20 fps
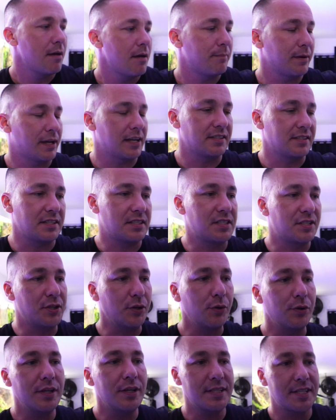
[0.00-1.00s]
Because as
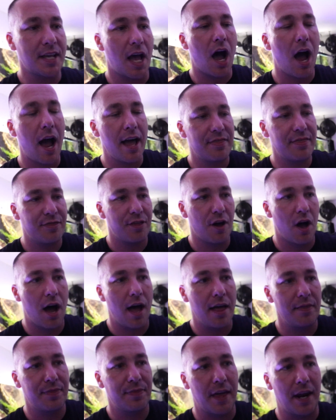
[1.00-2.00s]
soon as I
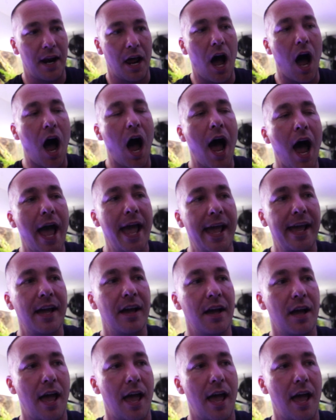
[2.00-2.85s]
thought that I